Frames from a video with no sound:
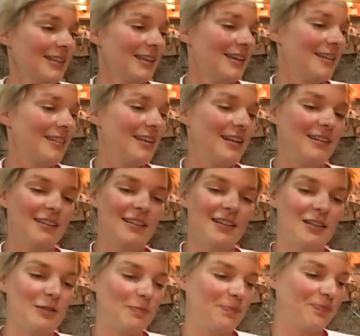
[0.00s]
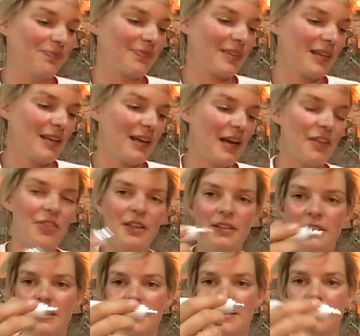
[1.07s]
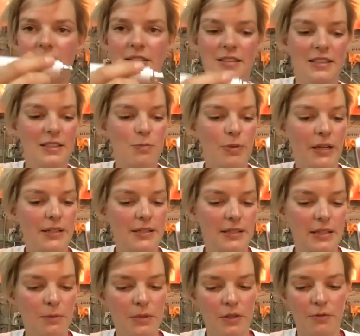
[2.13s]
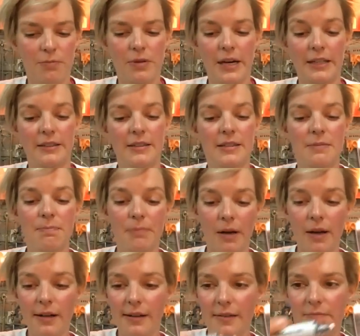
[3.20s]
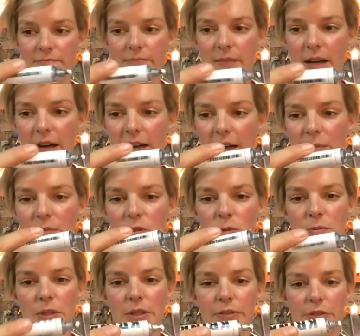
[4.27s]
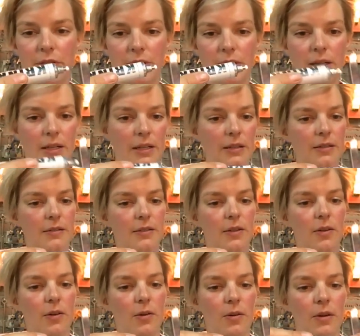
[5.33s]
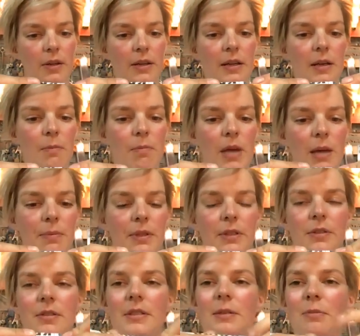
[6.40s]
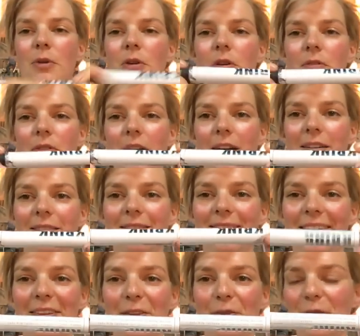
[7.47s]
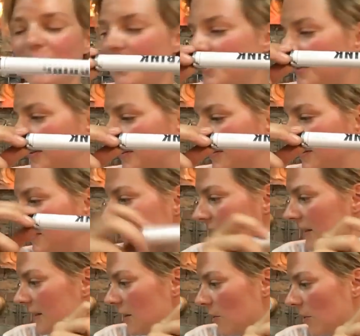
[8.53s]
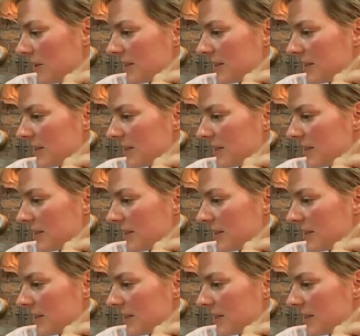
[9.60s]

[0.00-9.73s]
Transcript: They're, um, I think these, these pens need a bit of practice, but I am super interested in it, so maybe you see more of that in the future. Was